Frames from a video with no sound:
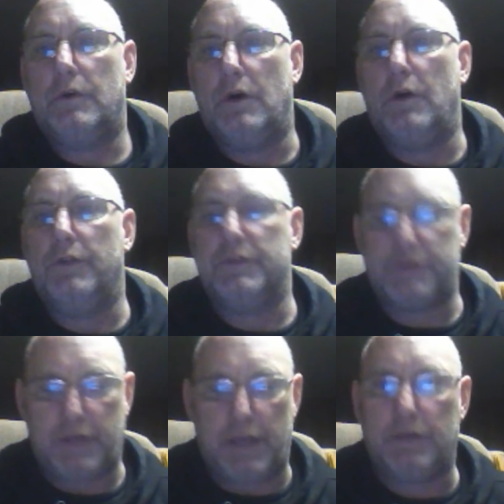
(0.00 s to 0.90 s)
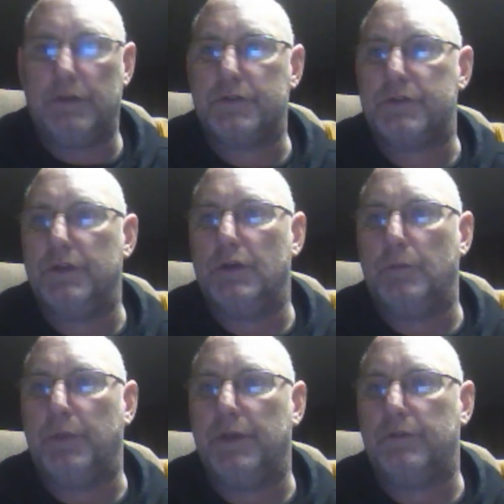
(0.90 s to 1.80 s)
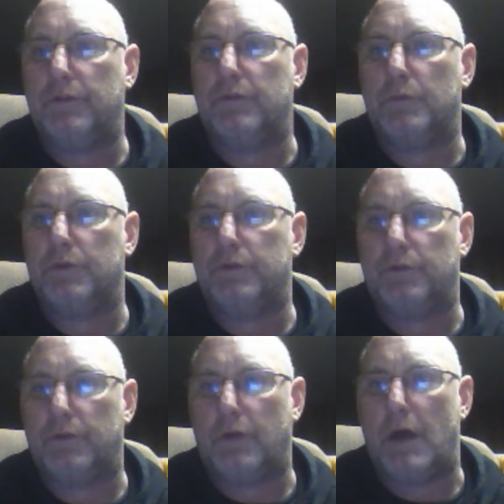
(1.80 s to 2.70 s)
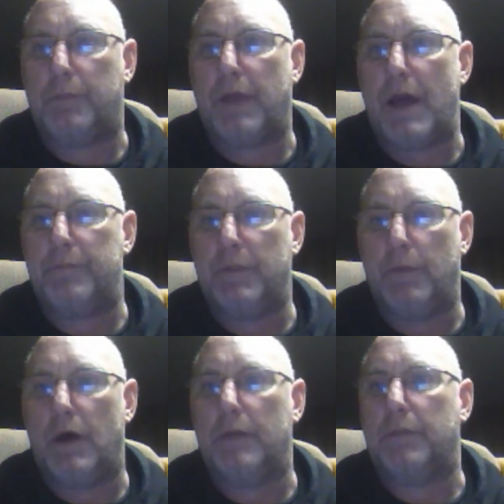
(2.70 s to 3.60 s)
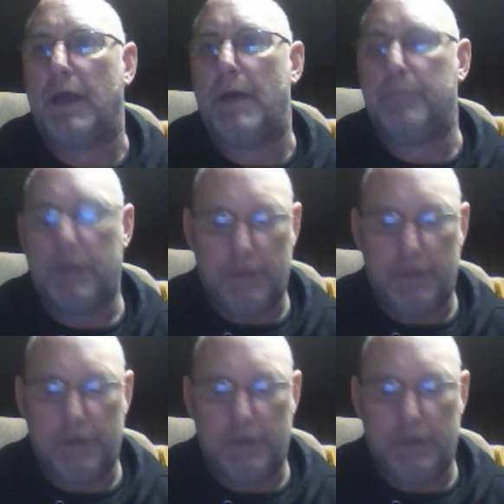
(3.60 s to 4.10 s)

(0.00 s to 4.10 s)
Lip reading: all the stainless steel pieces, which is the top cap, the bottom cap,